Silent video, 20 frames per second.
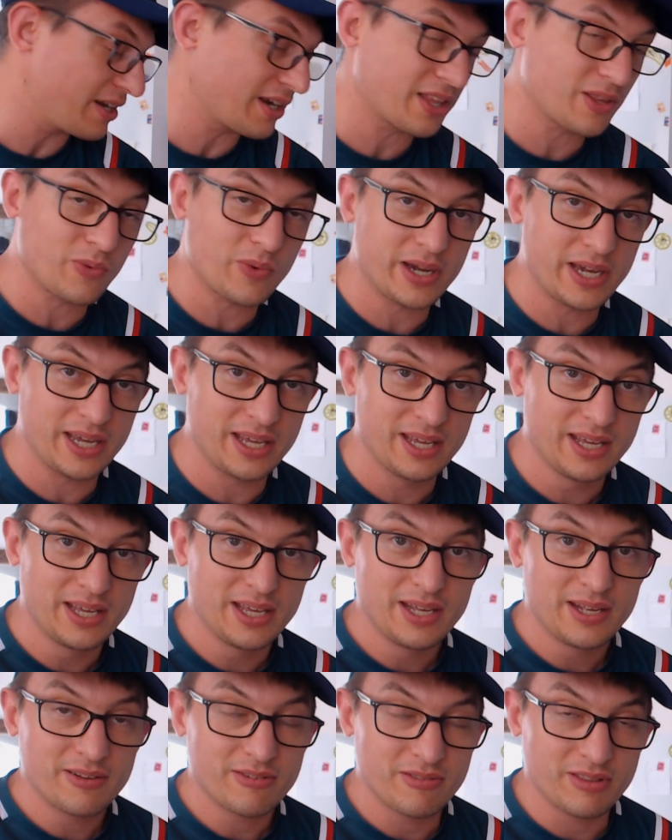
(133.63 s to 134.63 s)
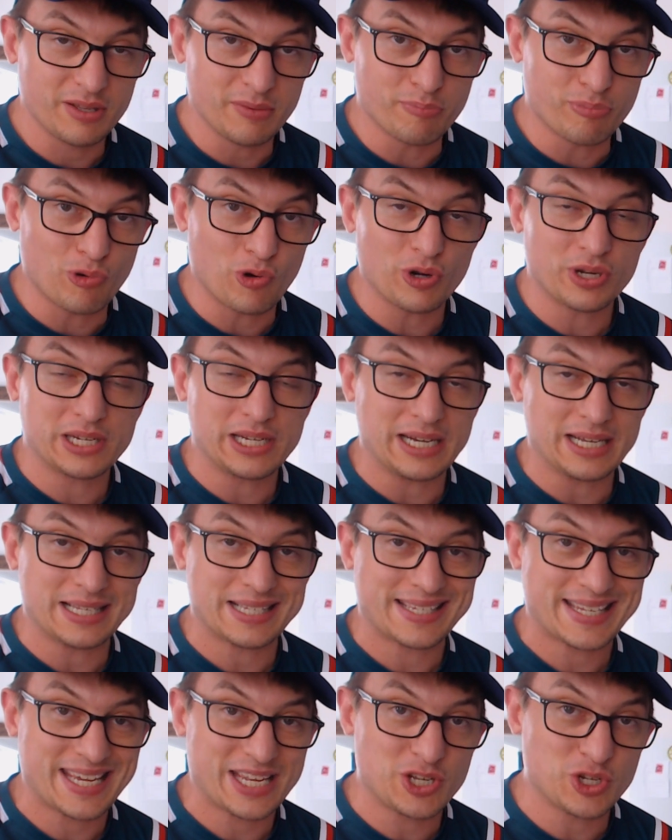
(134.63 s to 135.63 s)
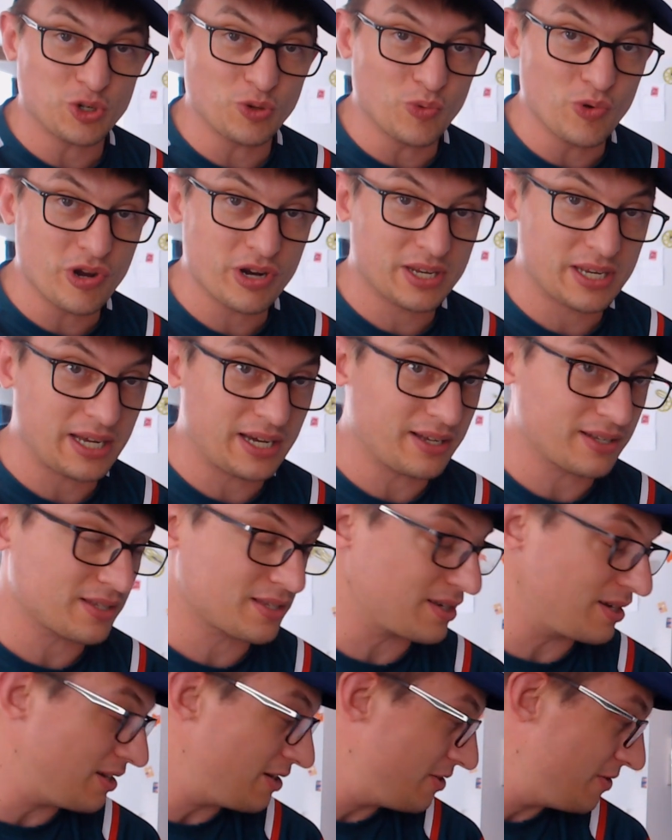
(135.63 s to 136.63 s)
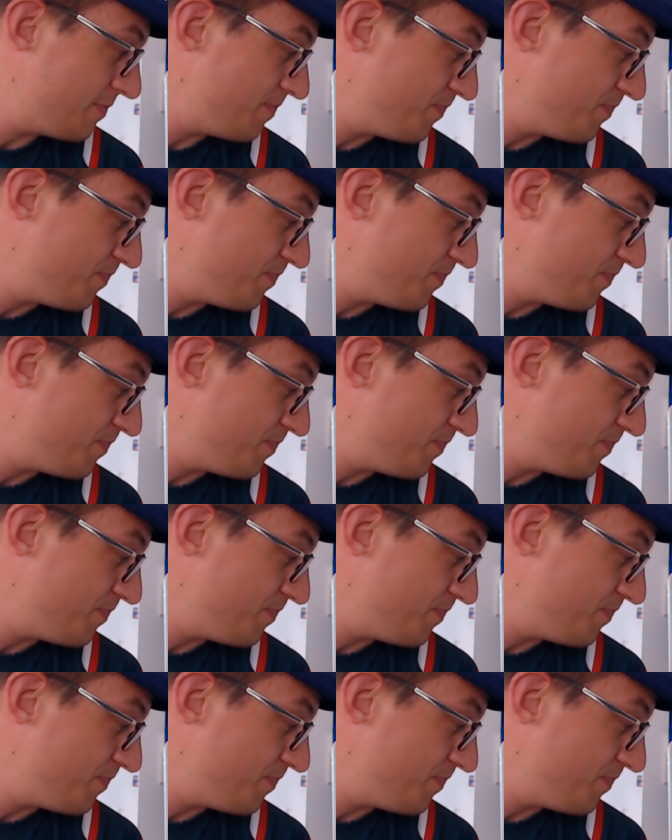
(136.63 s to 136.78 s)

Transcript: of the way the broadcast schedule worked out. So,